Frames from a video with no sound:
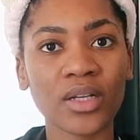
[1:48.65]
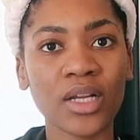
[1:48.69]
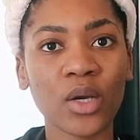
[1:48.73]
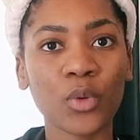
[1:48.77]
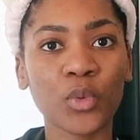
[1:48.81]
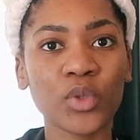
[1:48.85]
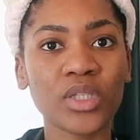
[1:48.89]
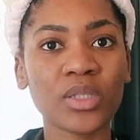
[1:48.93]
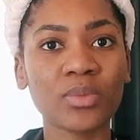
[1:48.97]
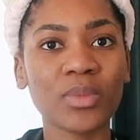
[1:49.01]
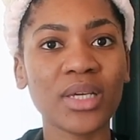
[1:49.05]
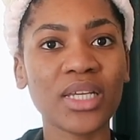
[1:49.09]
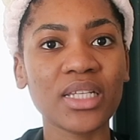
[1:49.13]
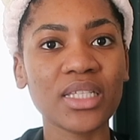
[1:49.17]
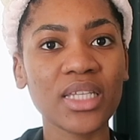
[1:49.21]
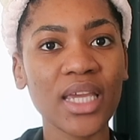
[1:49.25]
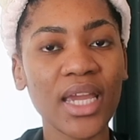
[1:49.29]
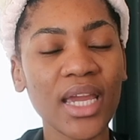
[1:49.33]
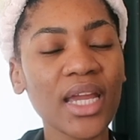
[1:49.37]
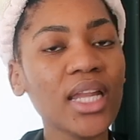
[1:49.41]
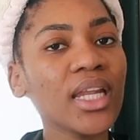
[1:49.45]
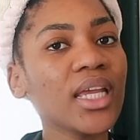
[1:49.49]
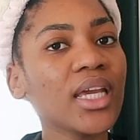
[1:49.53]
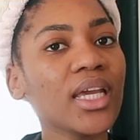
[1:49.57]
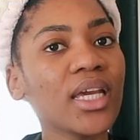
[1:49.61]
I was
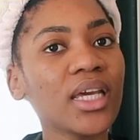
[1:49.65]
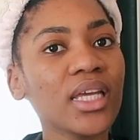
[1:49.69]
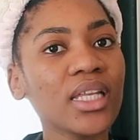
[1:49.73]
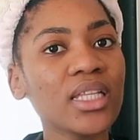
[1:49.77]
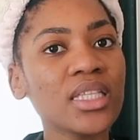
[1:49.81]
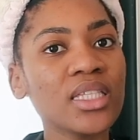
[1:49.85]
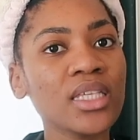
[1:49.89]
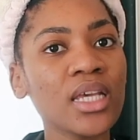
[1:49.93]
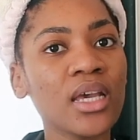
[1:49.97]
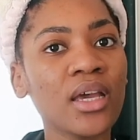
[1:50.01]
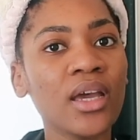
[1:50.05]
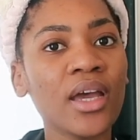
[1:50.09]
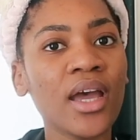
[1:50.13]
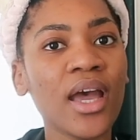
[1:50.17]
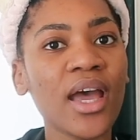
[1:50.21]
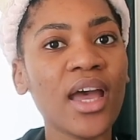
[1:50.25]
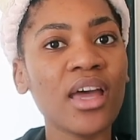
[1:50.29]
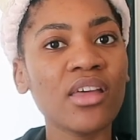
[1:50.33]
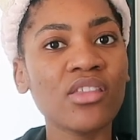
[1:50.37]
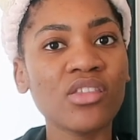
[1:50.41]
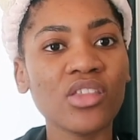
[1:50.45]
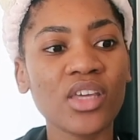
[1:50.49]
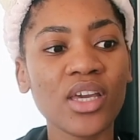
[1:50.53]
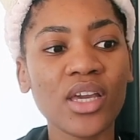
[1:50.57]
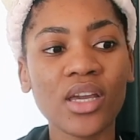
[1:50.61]
maintaining it,
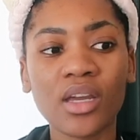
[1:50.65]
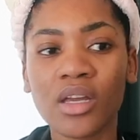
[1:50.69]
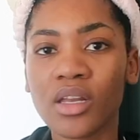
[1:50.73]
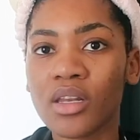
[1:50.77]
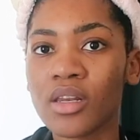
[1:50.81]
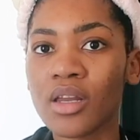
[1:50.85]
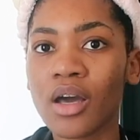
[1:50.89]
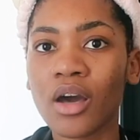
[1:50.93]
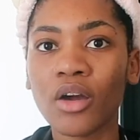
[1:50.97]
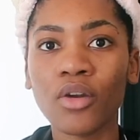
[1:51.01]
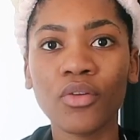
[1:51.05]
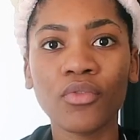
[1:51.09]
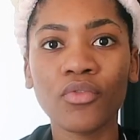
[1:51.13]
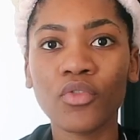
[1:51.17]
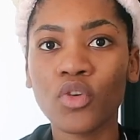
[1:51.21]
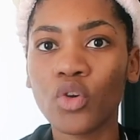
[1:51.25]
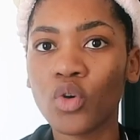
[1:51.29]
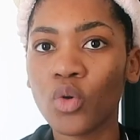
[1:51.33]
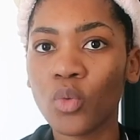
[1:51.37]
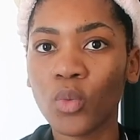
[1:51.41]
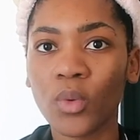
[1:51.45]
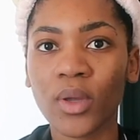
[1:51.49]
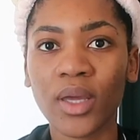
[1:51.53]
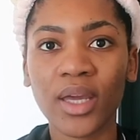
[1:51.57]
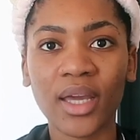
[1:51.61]
and then out of
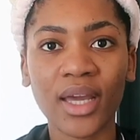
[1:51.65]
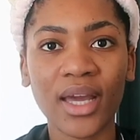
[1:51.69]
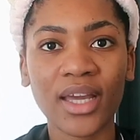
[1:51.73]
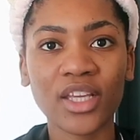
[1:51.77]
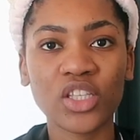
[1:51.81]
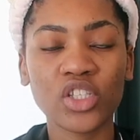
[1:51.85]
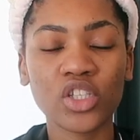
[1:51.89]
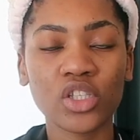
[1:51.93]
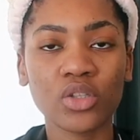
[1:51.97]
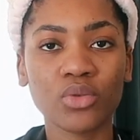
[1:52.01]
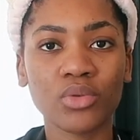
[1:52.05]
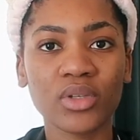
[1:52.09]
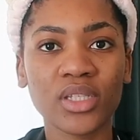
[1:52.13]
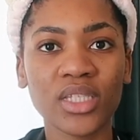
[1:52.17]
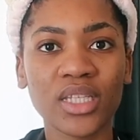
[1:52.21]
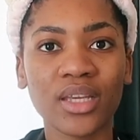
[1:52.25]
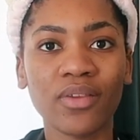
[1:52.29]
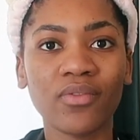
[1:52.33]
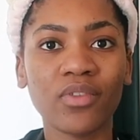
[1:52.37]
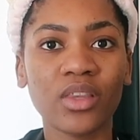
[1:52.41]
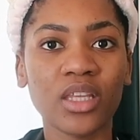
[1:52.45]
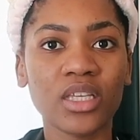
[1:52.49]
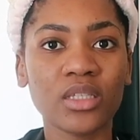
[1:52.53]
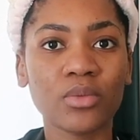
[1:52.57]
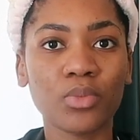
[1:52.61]
nowhere I just
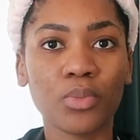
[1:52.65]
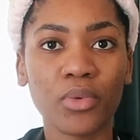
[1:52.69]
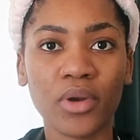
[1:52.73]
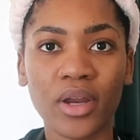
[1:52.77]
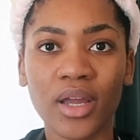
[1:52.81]
received these